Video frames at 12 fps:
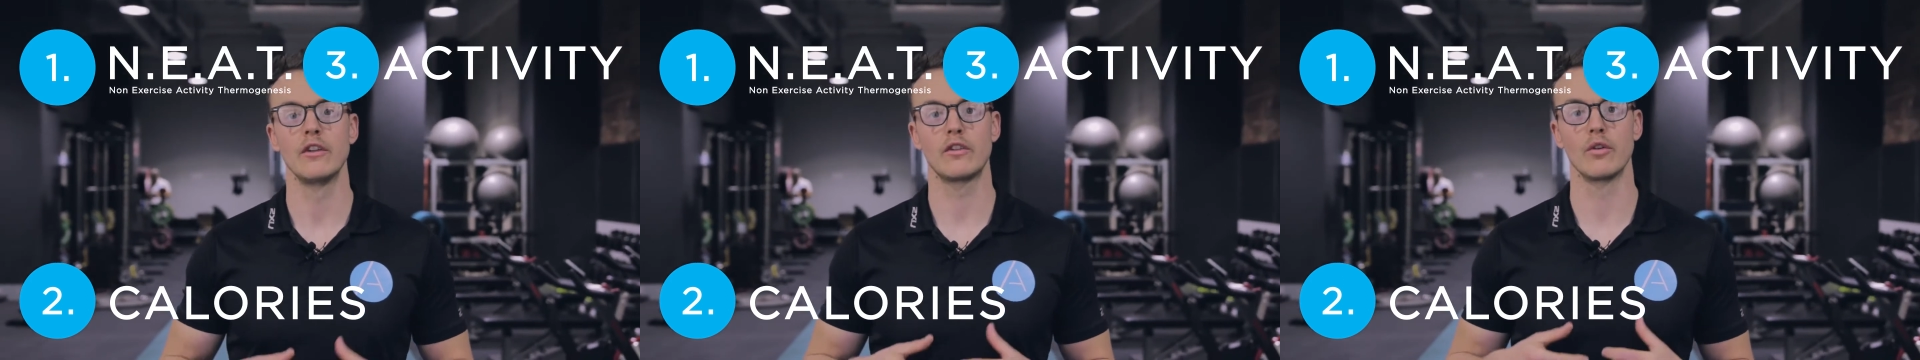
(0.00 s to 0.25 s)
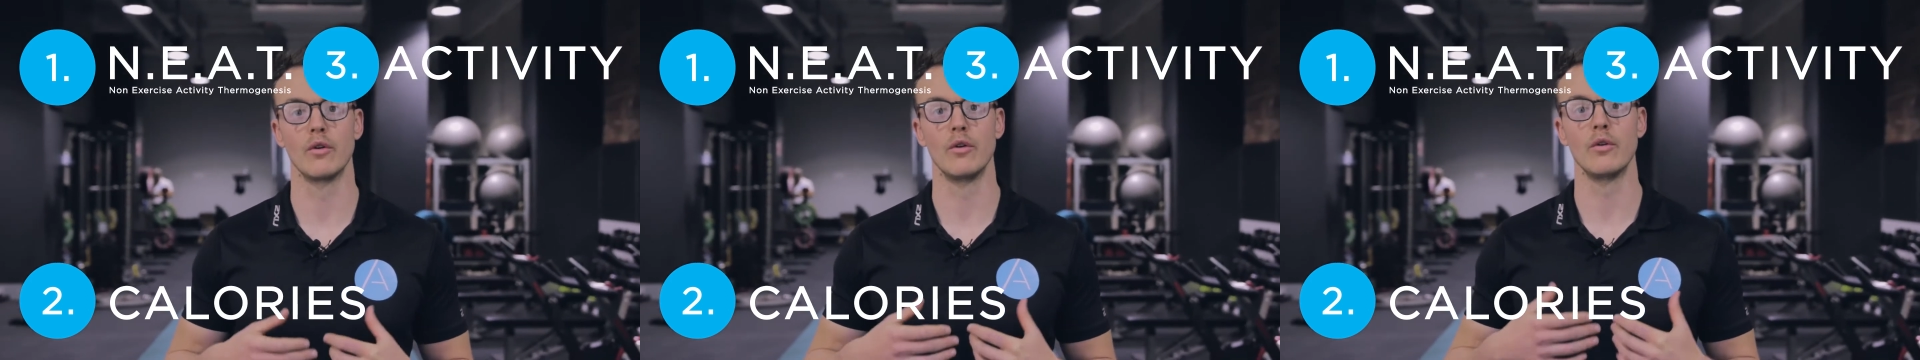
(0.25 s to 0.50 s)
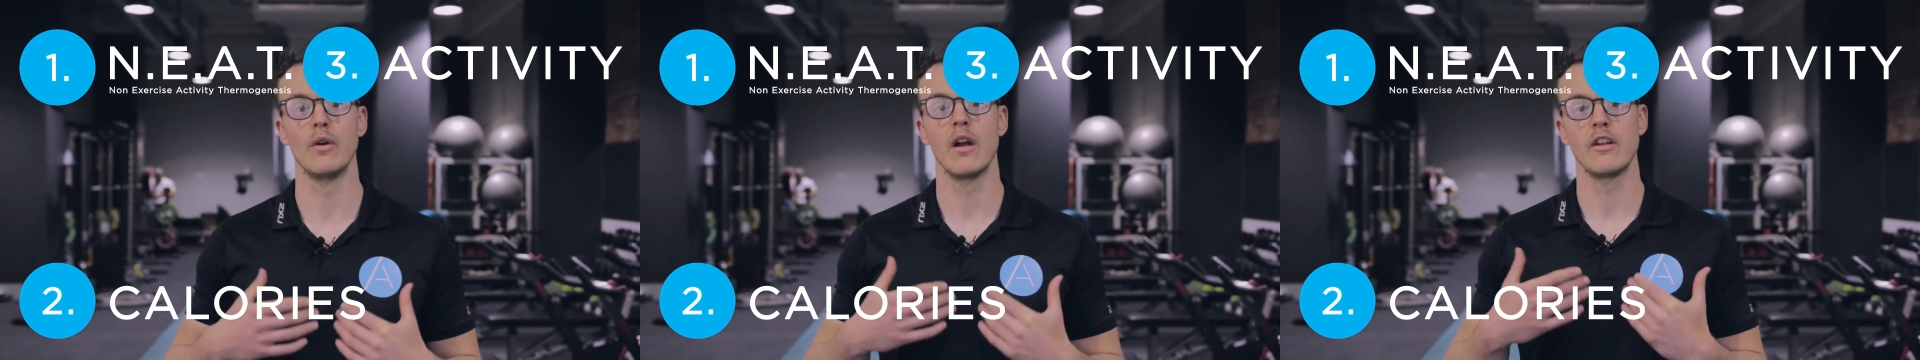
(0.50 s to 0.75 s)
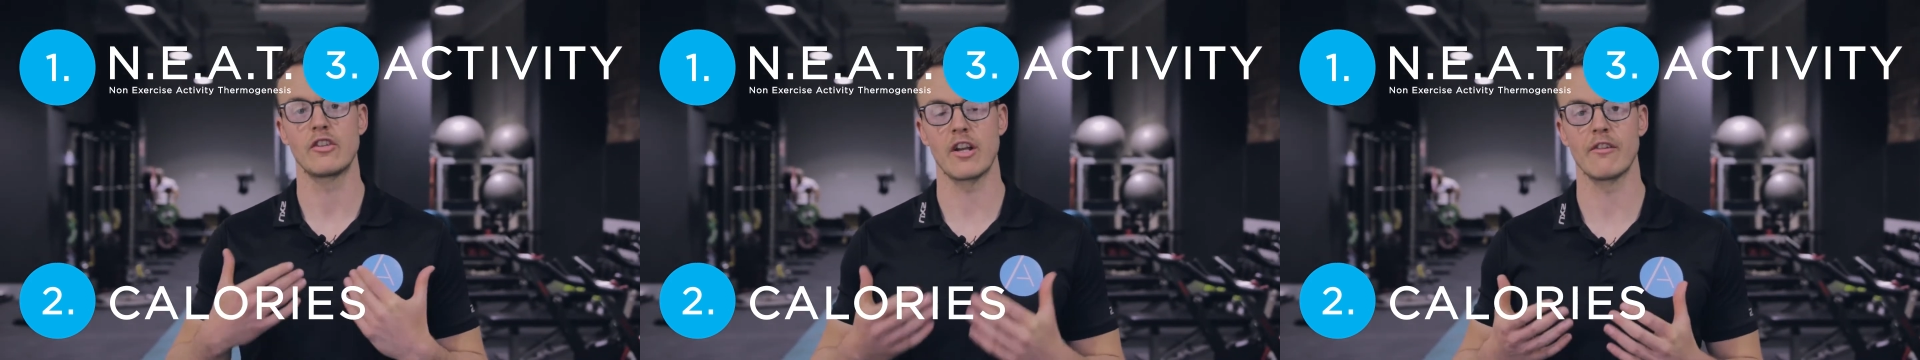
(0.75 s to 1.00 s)
to
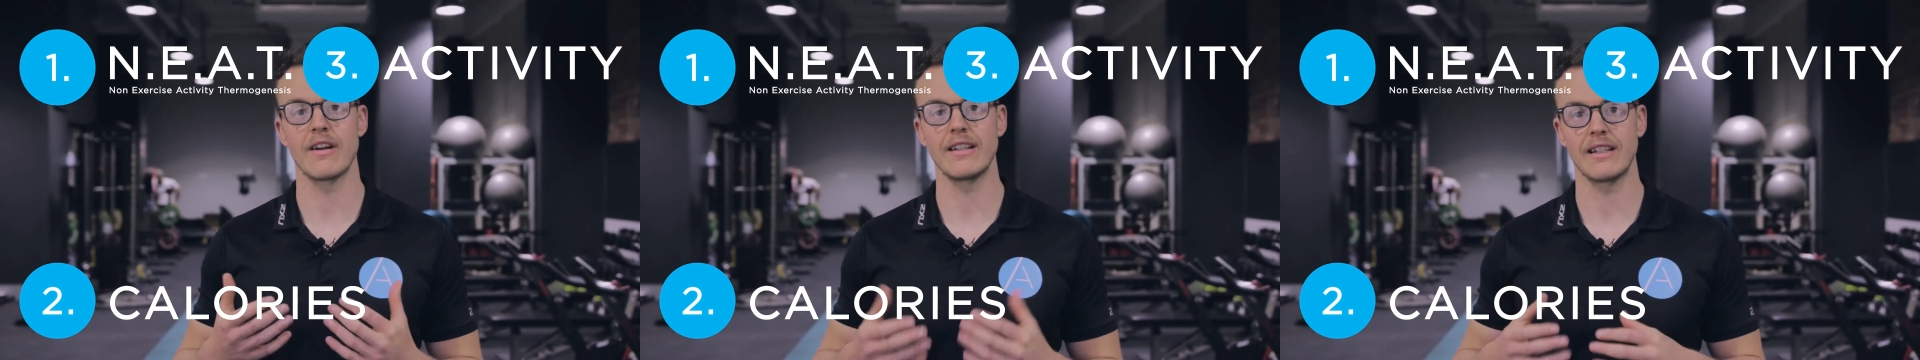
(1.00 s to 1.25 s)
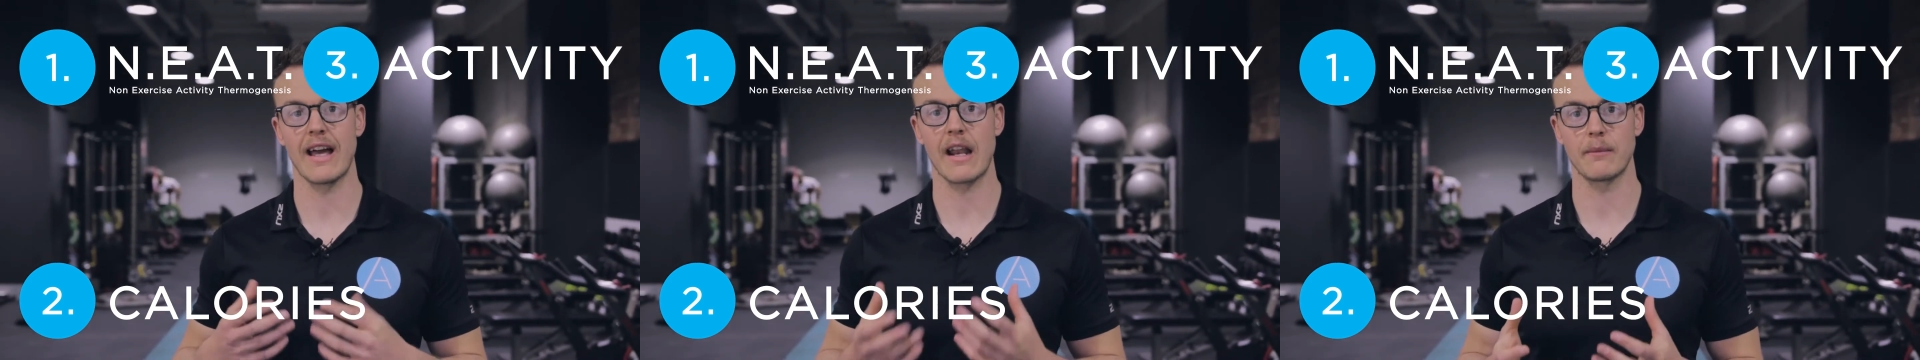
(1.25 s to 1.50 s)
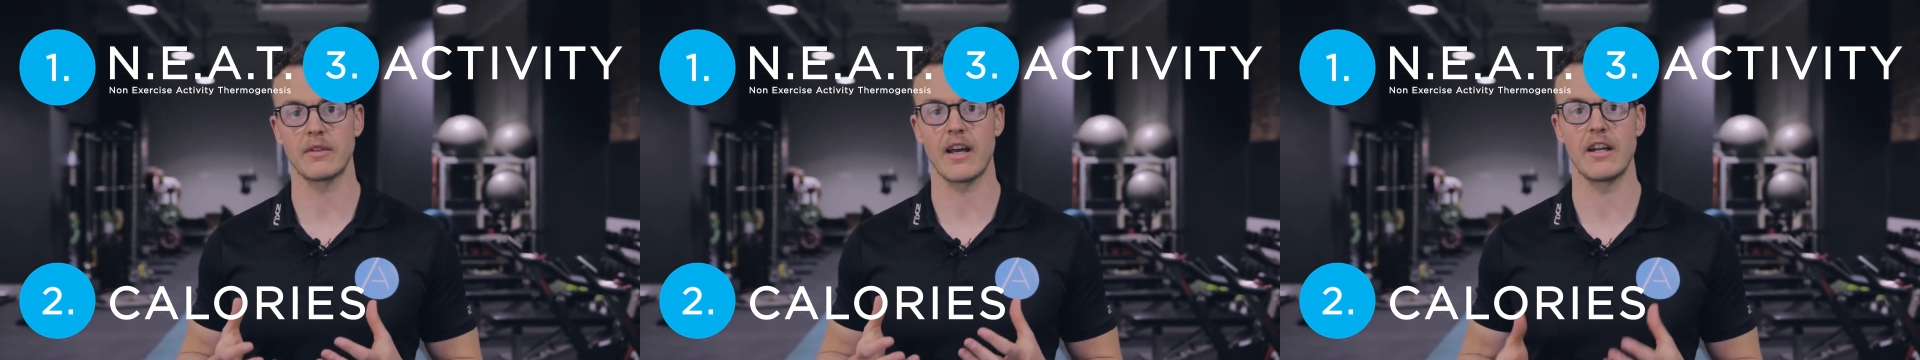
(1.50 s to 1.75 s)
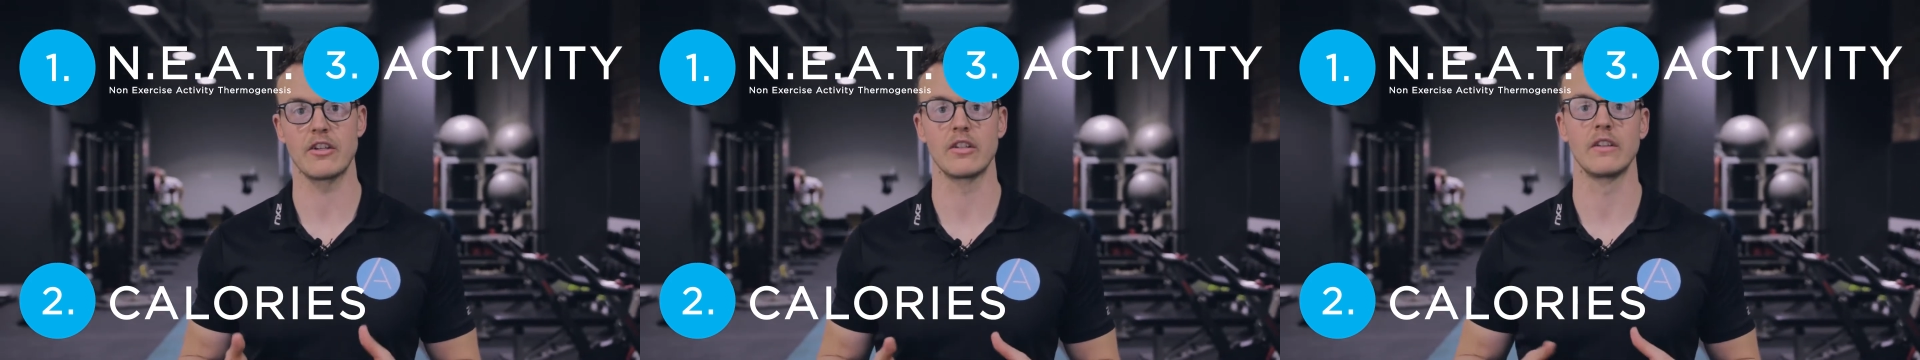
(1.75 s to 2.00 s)
generate the
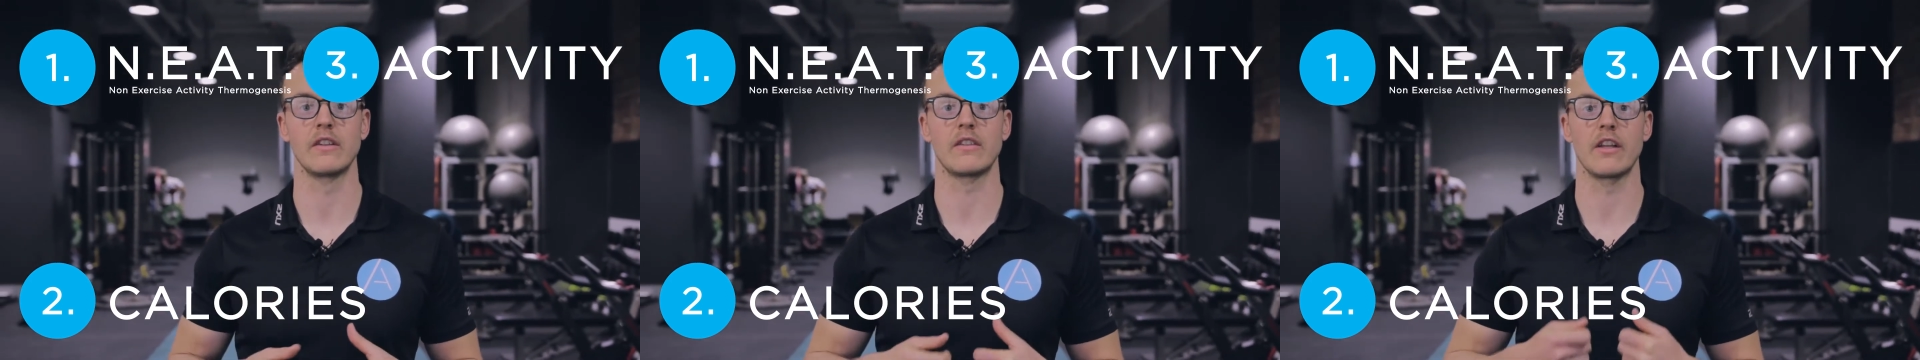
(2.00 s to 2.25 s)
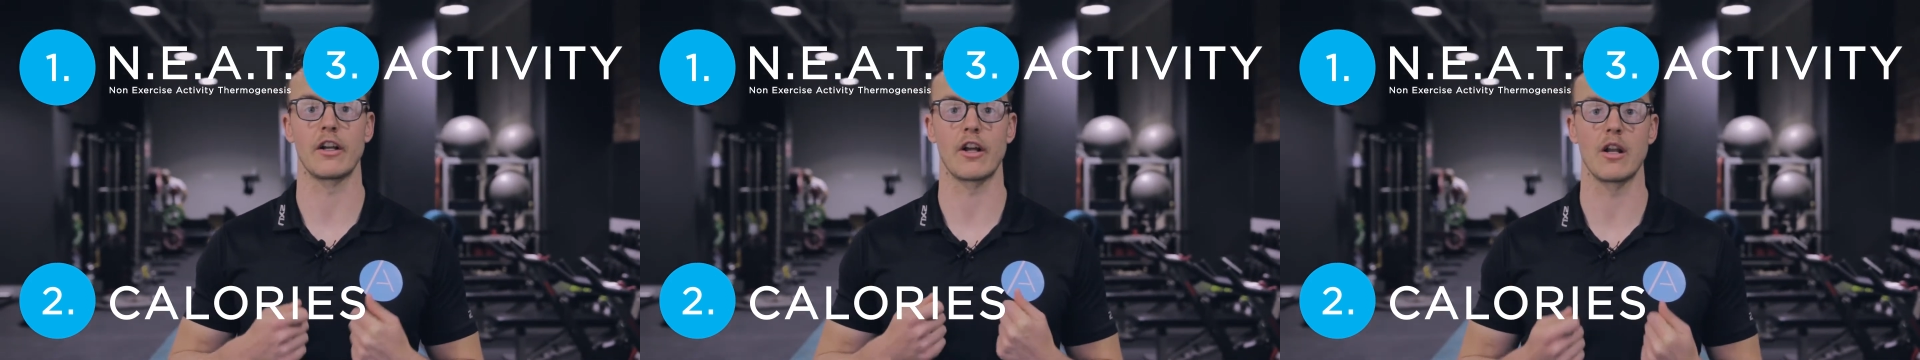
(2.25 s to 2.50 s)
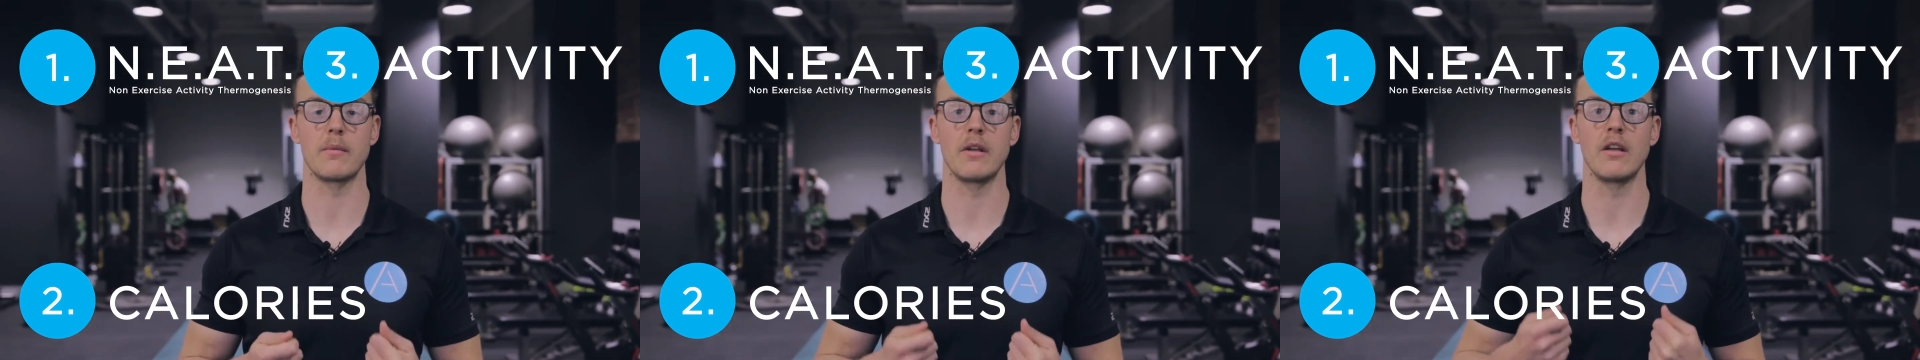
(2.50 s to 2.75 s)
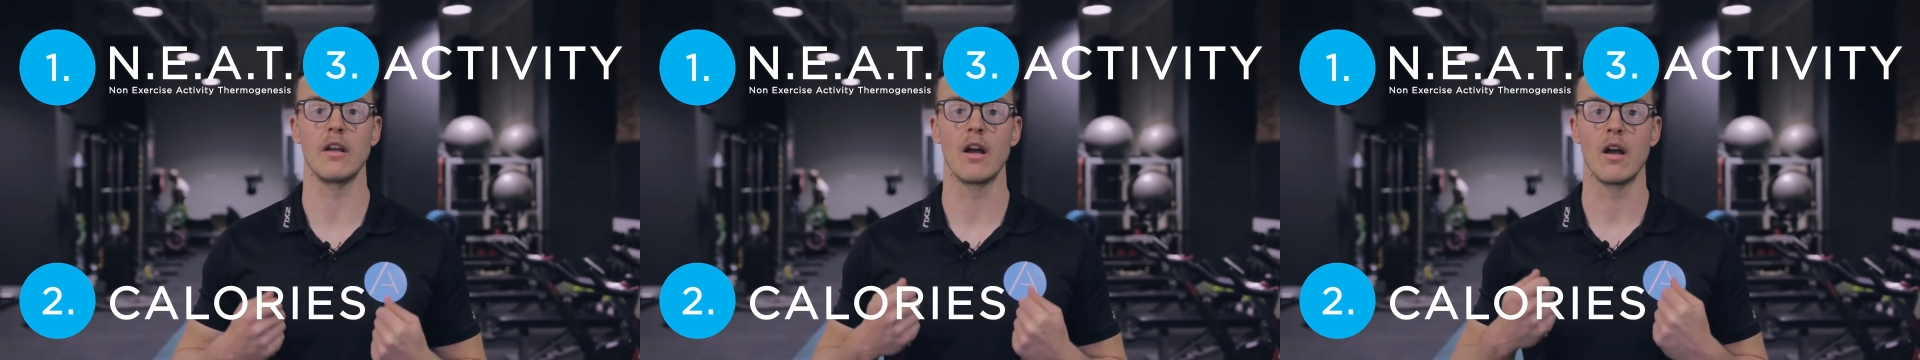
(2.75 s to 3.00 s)
adaptations that are going to
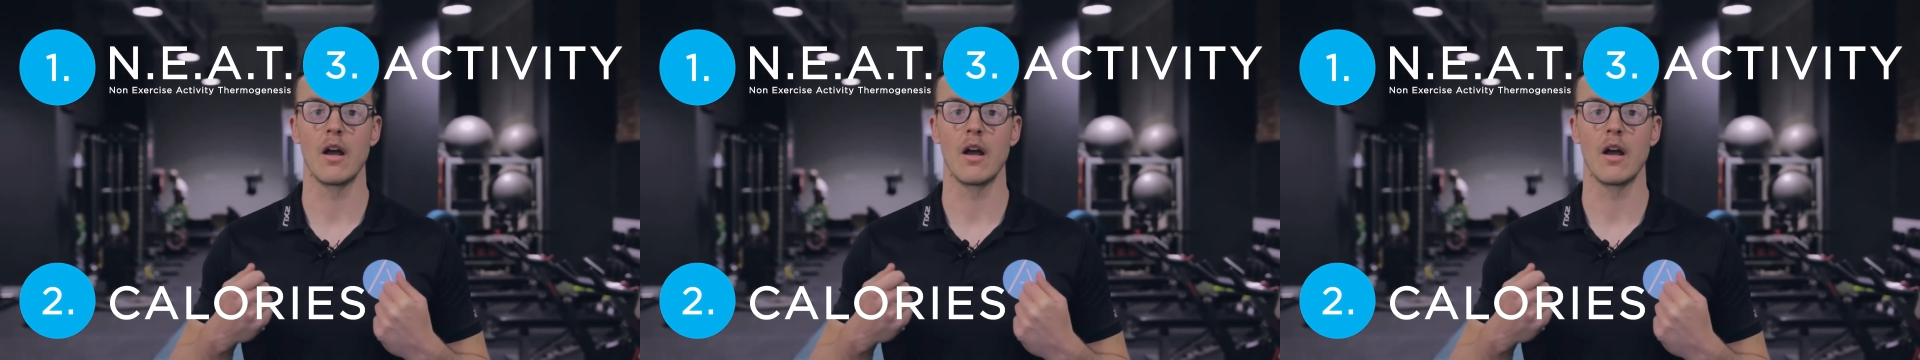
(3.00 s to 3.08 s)
be